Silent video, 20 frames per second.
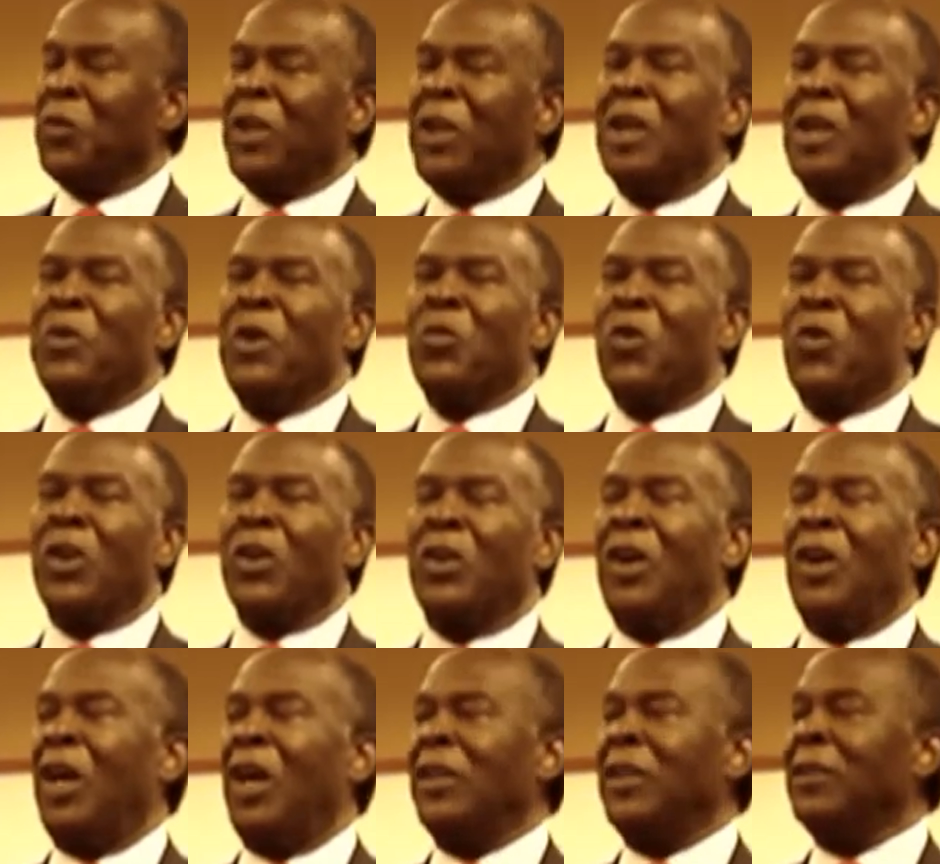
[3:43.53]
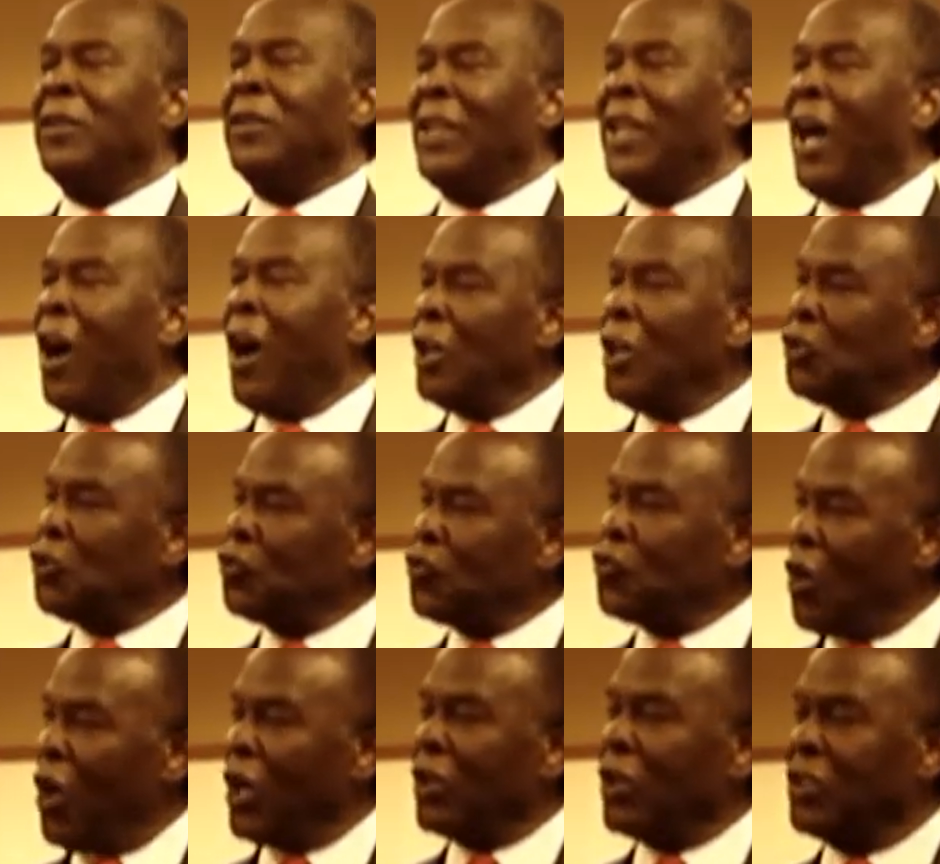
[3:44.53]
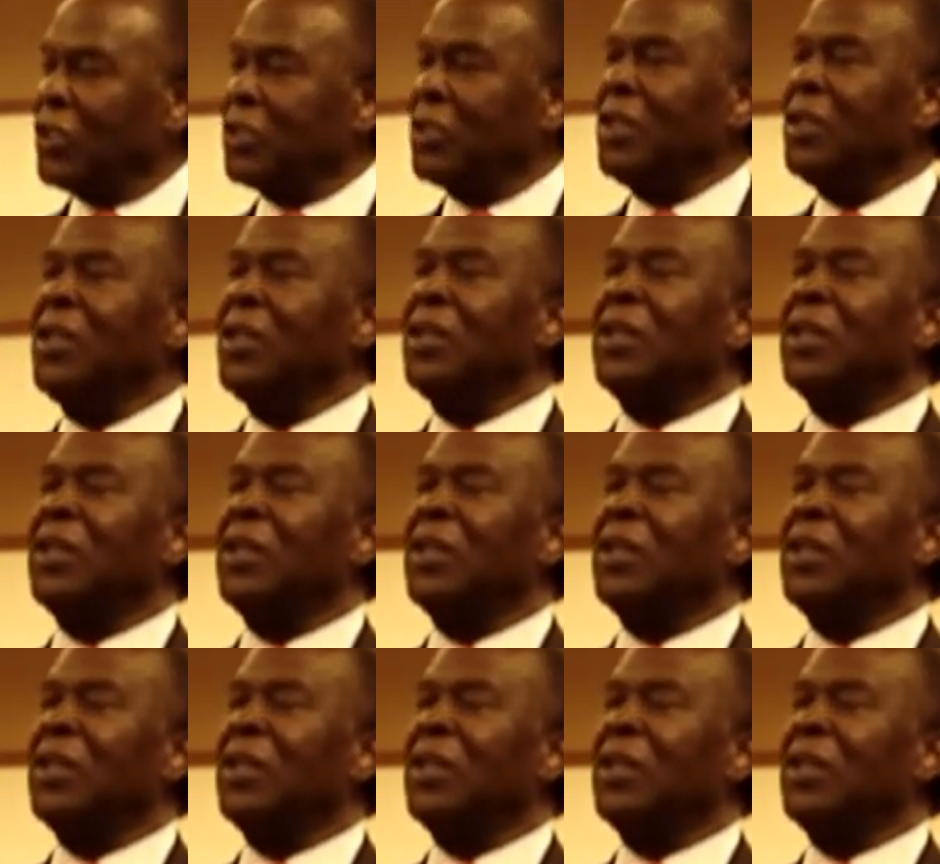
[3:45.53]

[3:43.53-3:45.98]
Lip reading: We're going to be working on large trucks